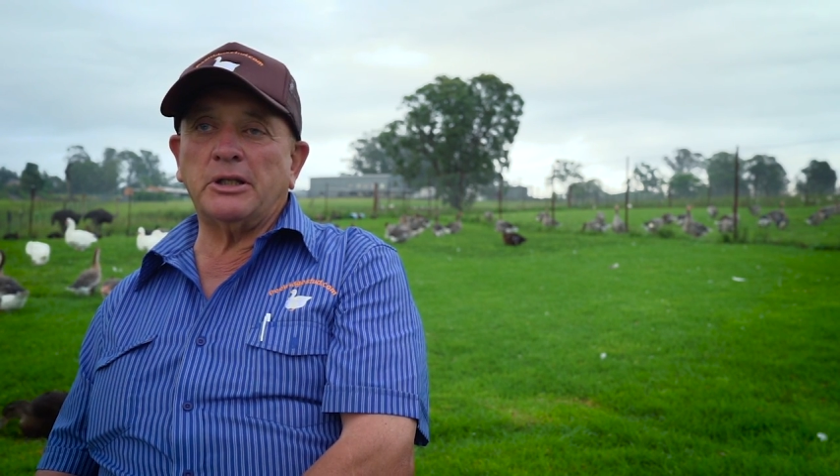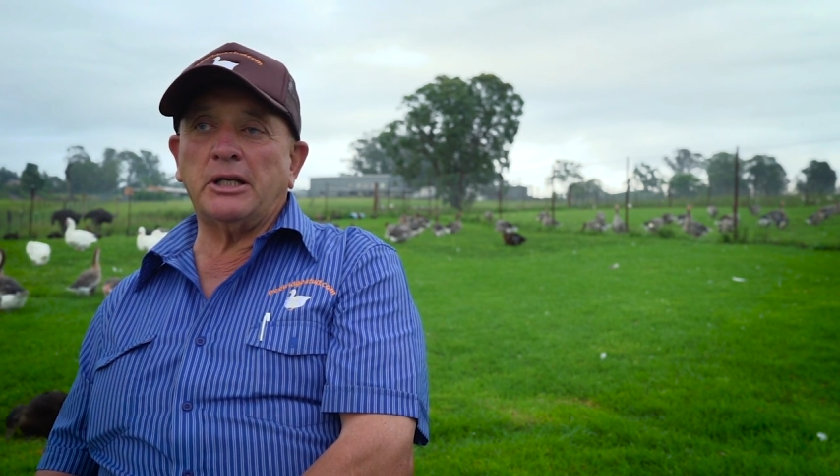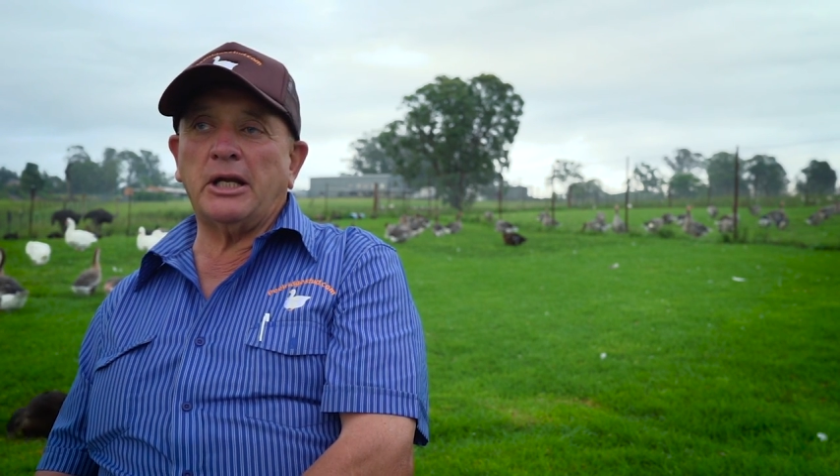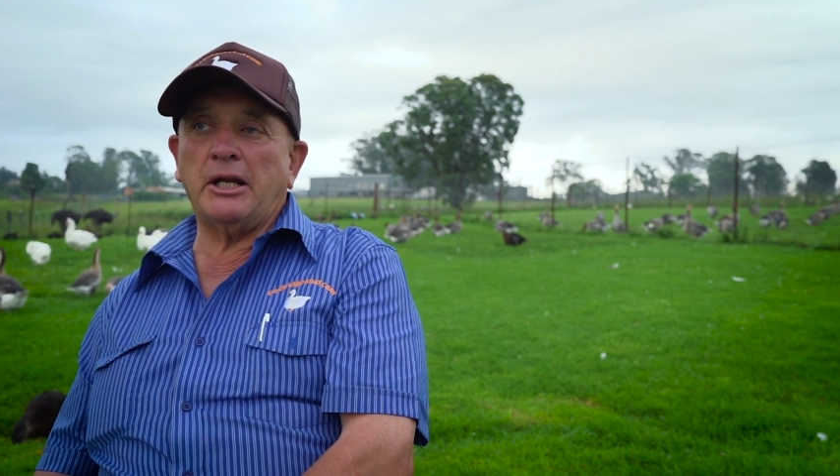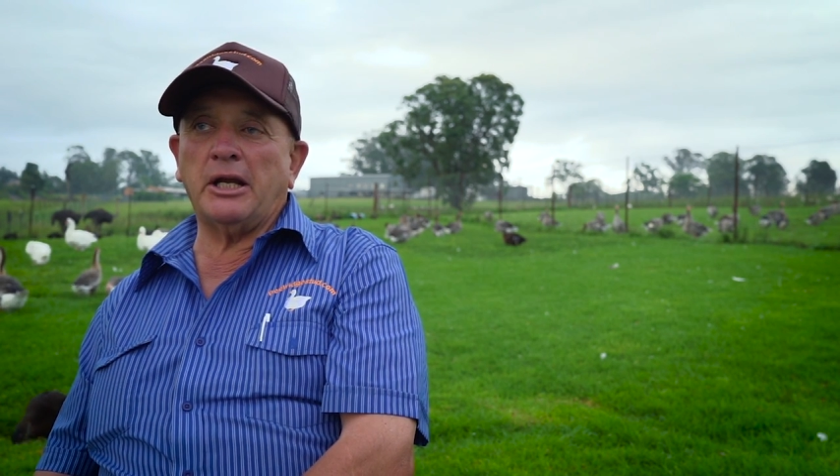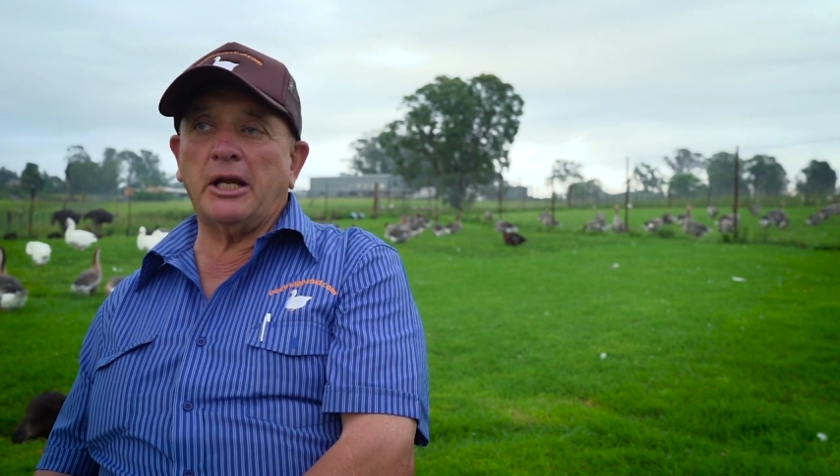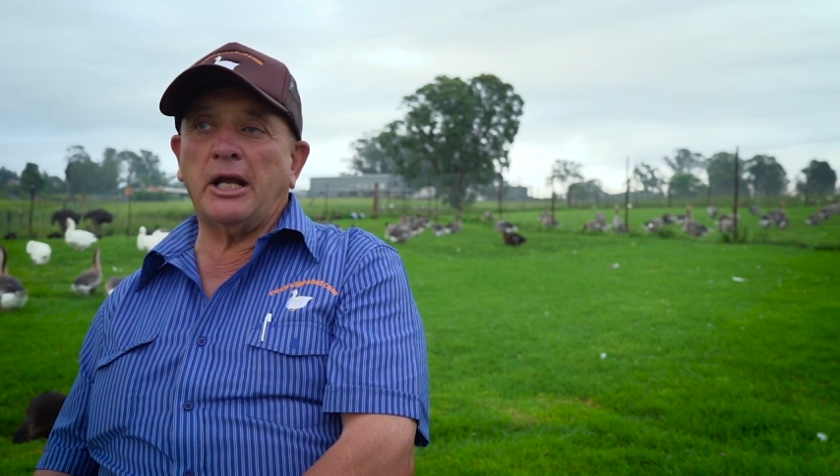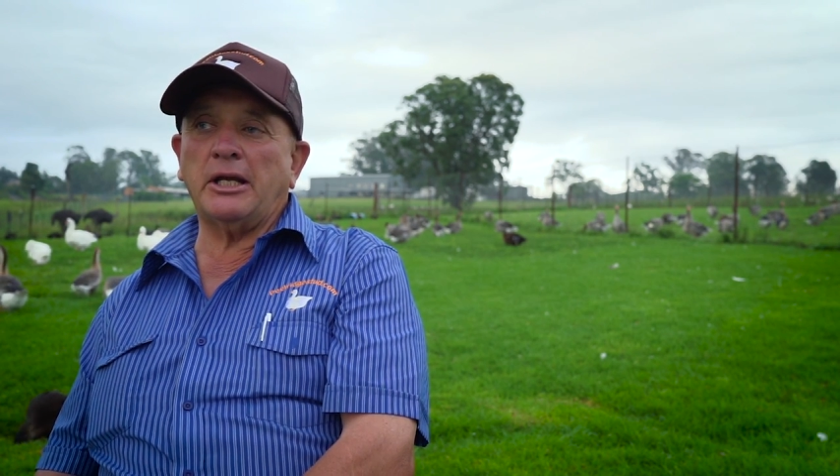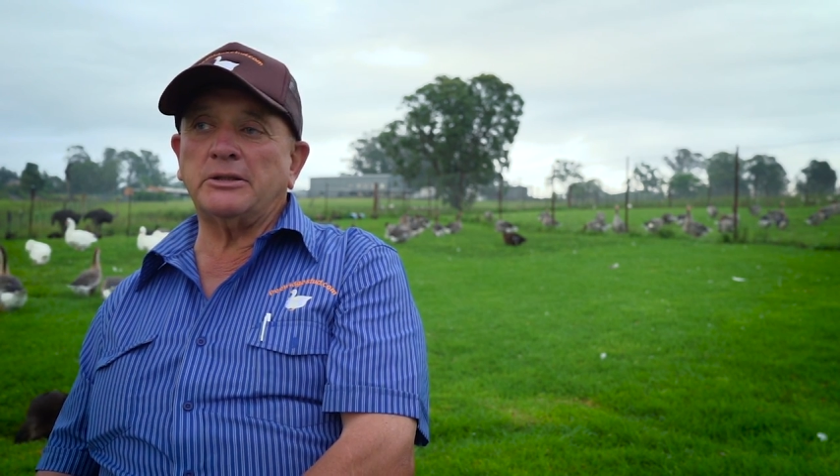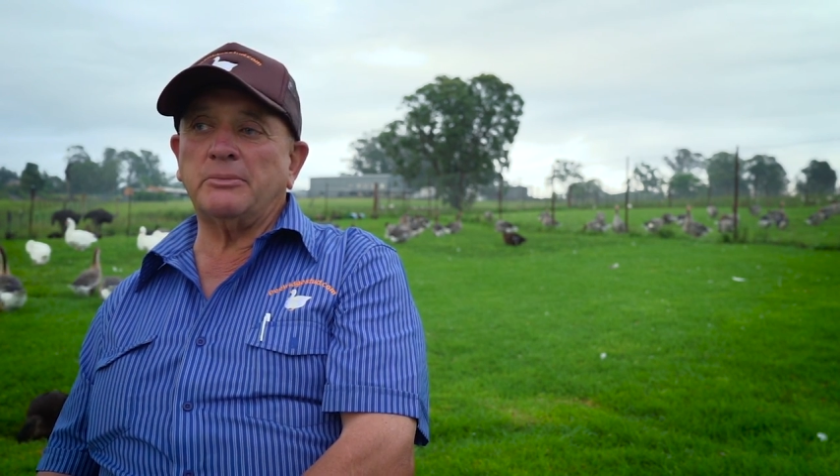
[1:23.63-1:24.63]
then how you're going
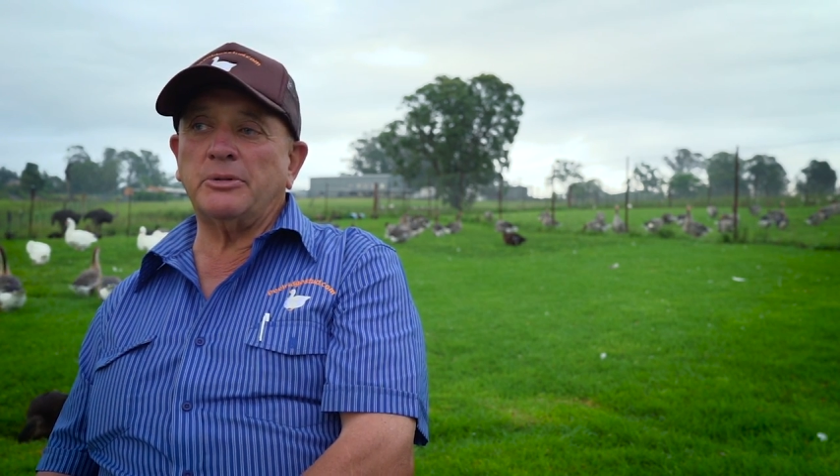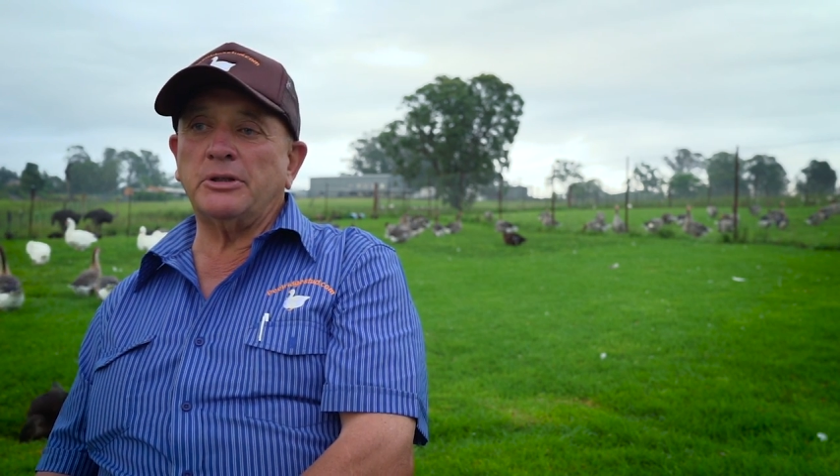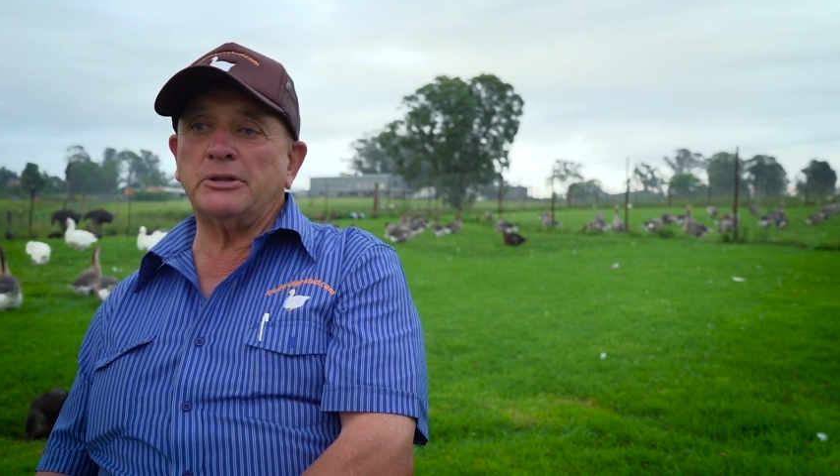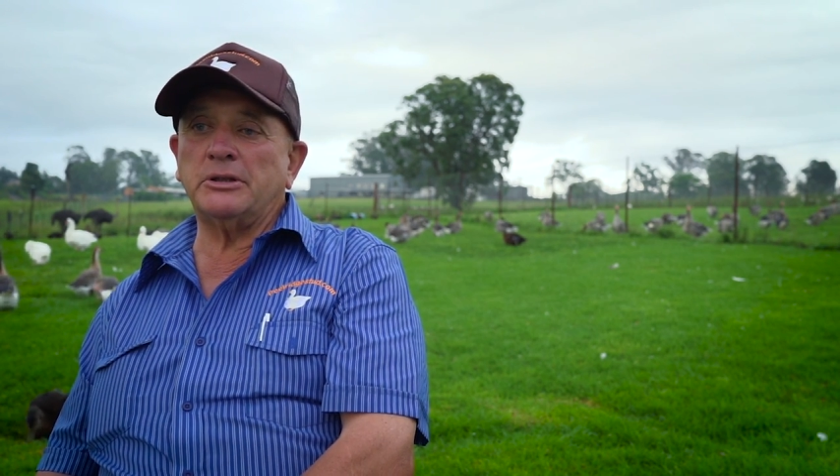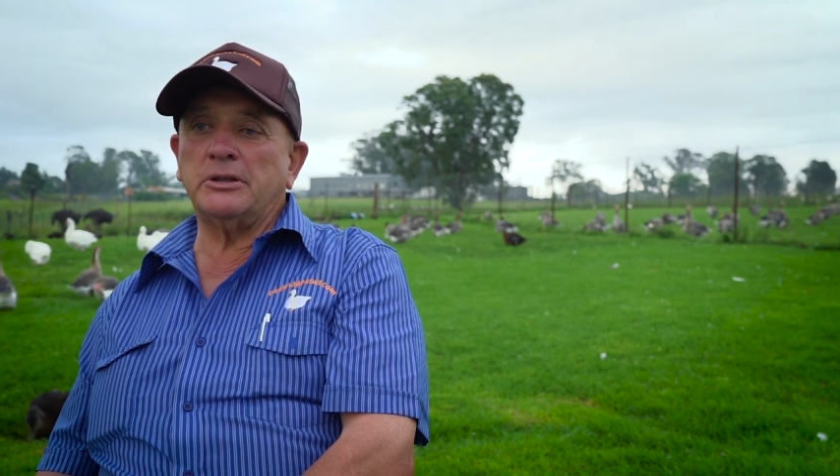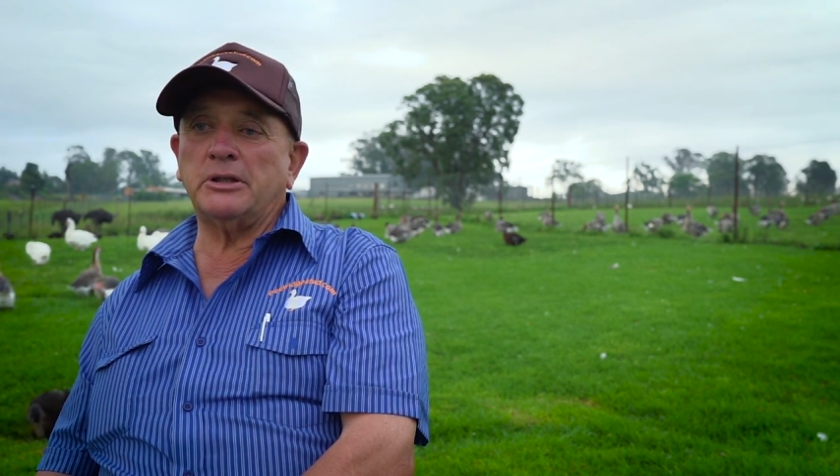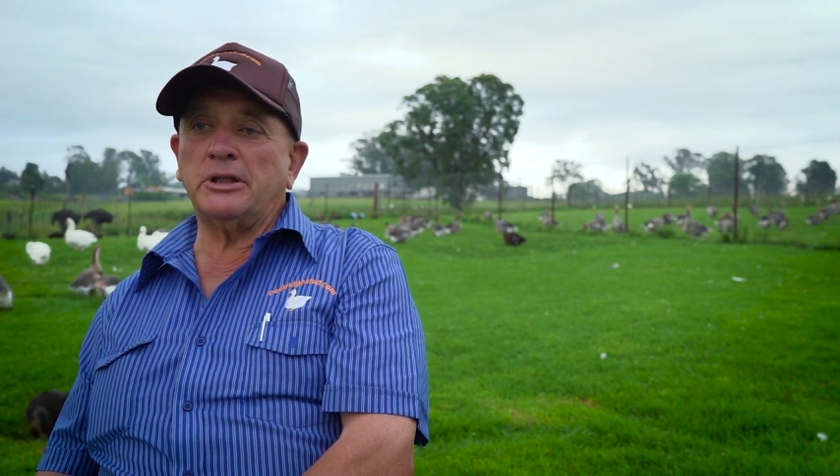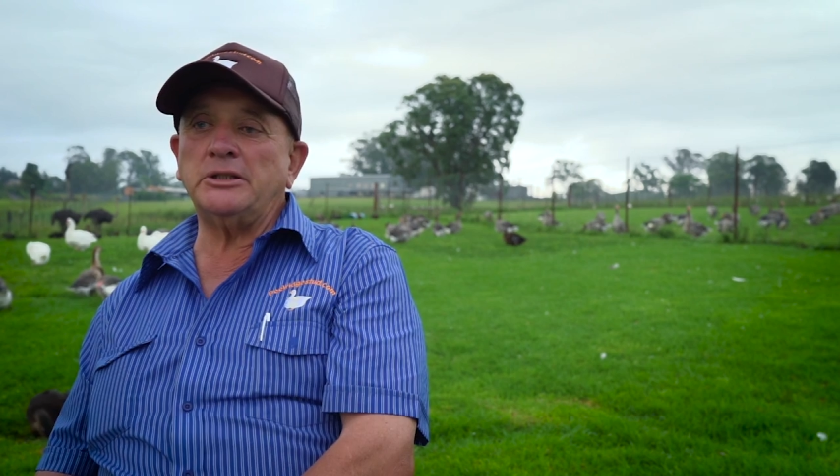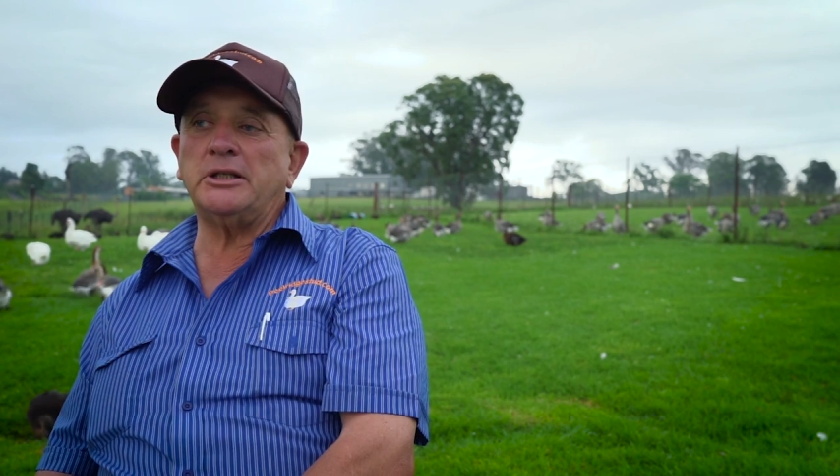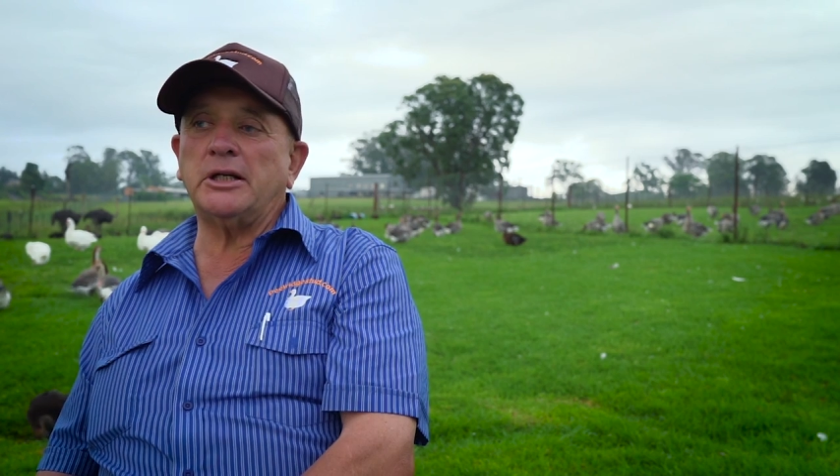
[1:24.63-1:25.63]
to house the birds and
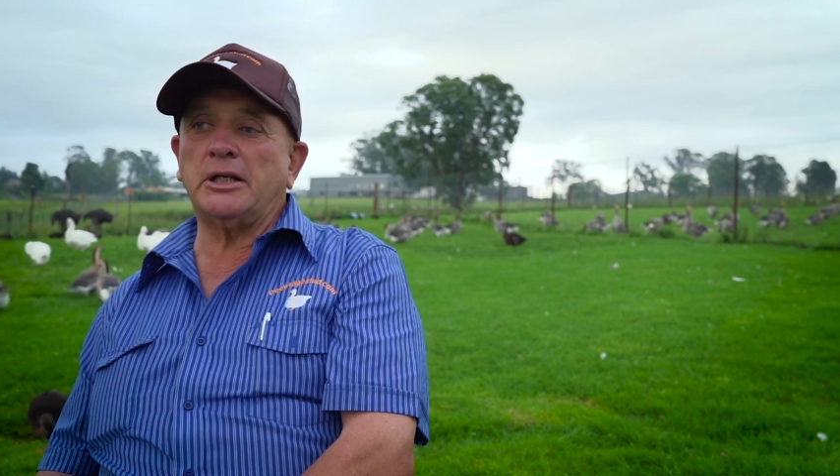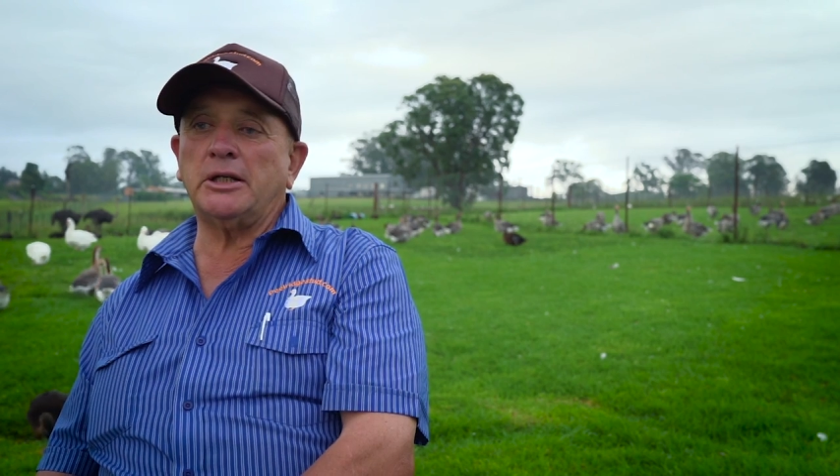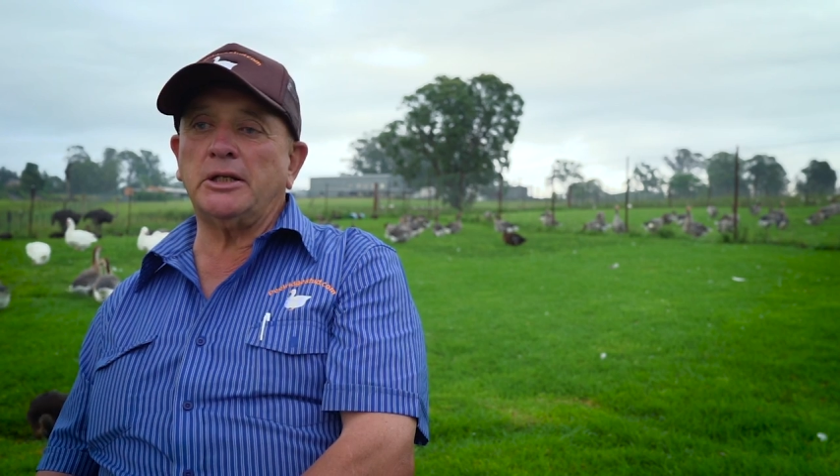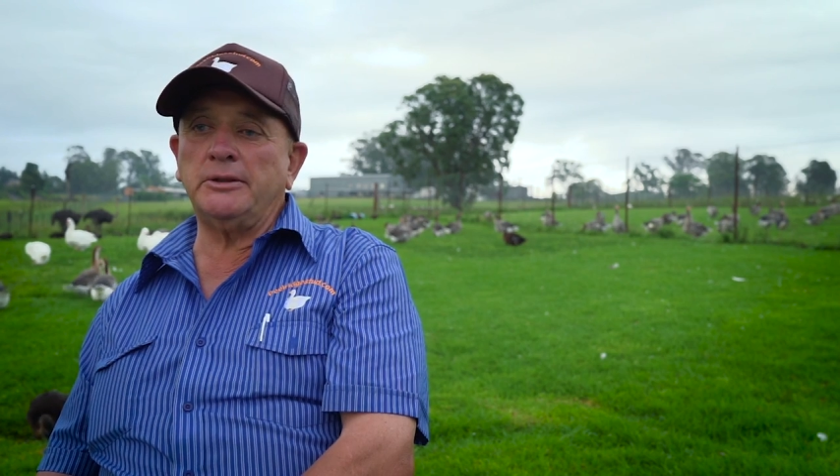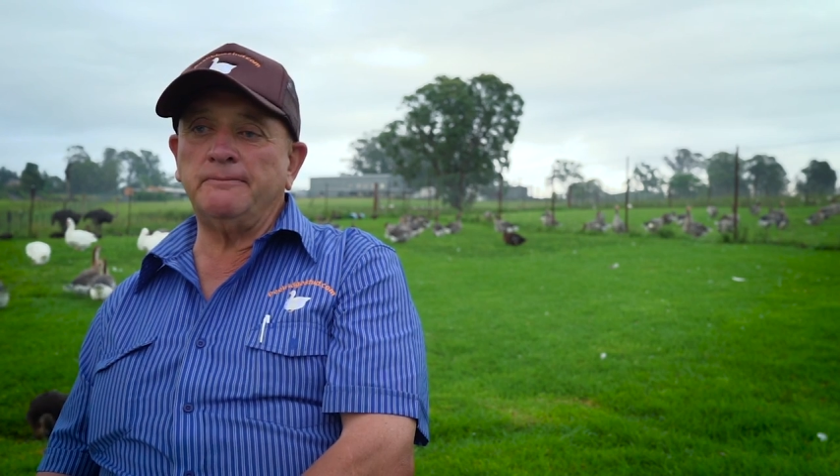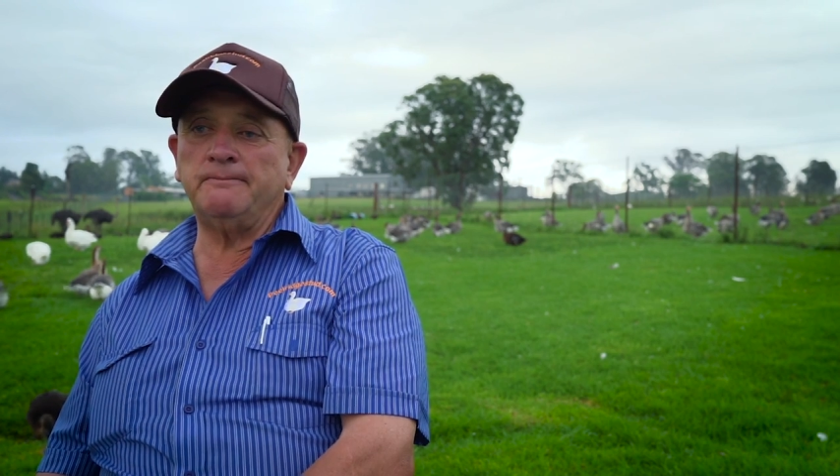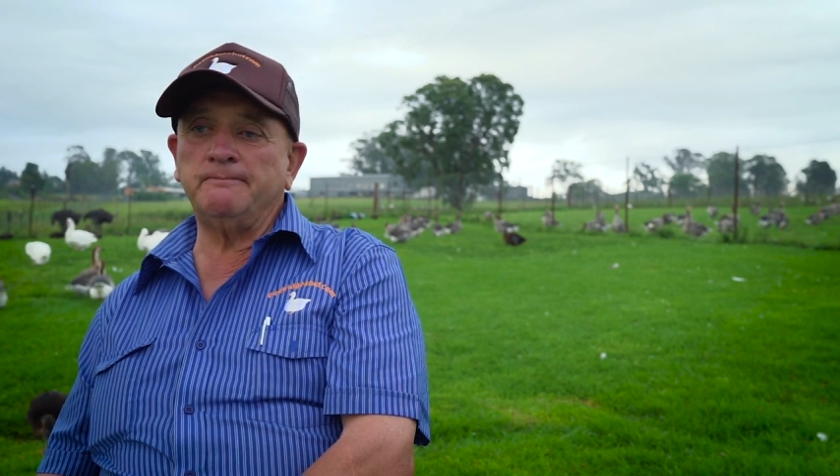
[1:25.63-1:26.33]
easy to clean.